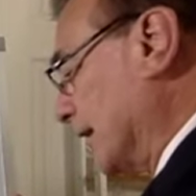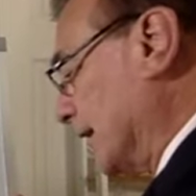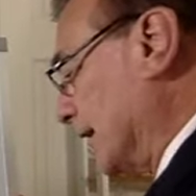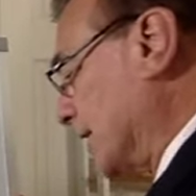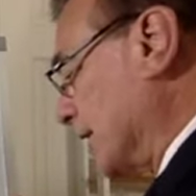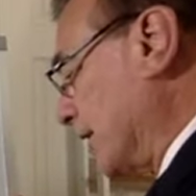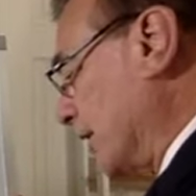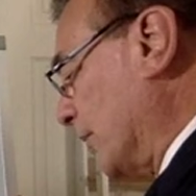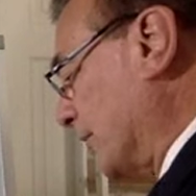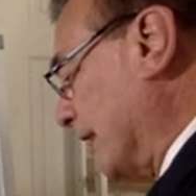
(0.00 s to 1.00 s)
And so the
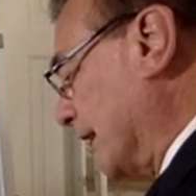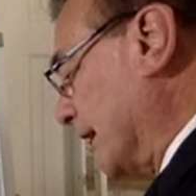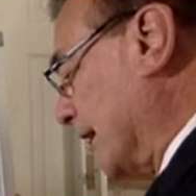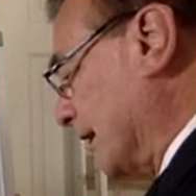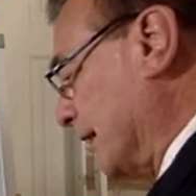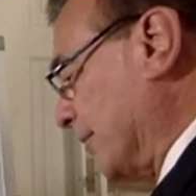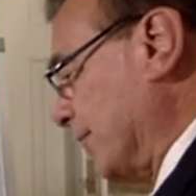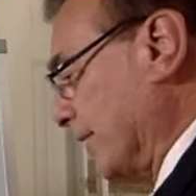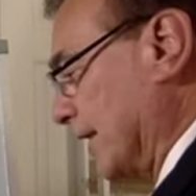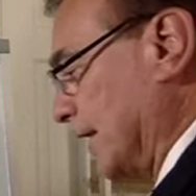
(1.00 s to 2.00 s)
operating income
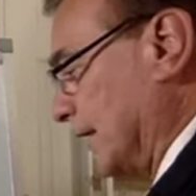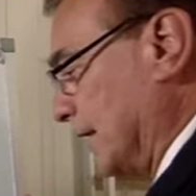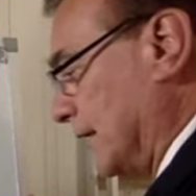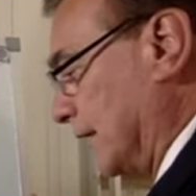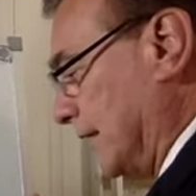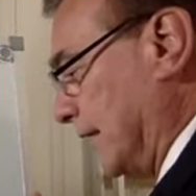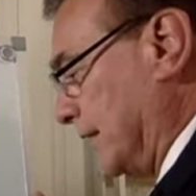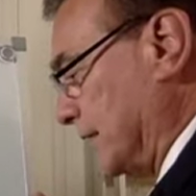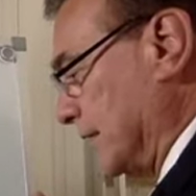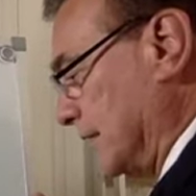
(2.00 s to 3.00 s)

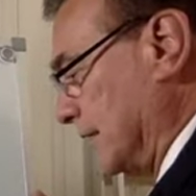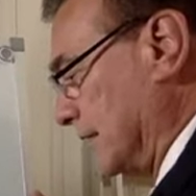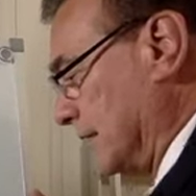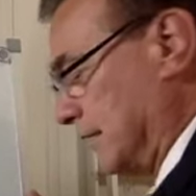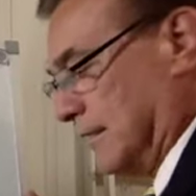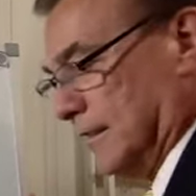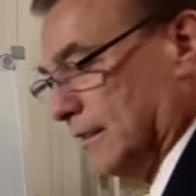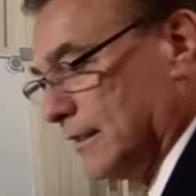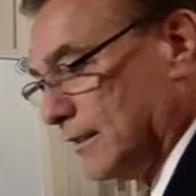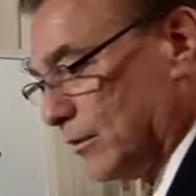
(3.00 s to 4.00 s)
is
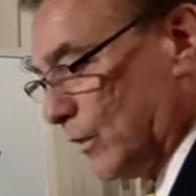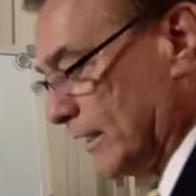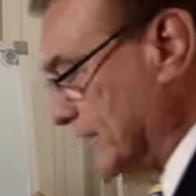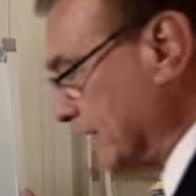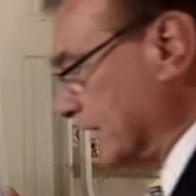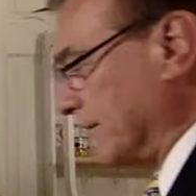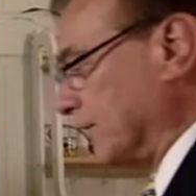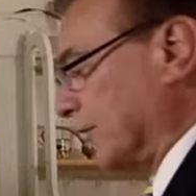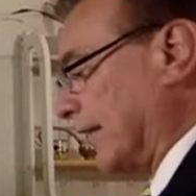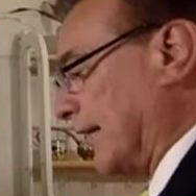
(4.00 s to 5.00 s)

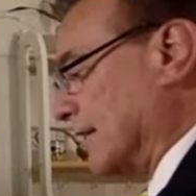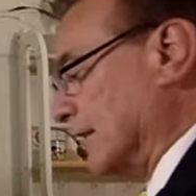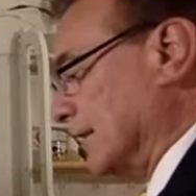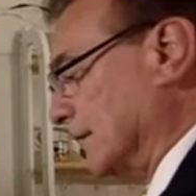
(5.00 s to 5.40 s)
$164,000.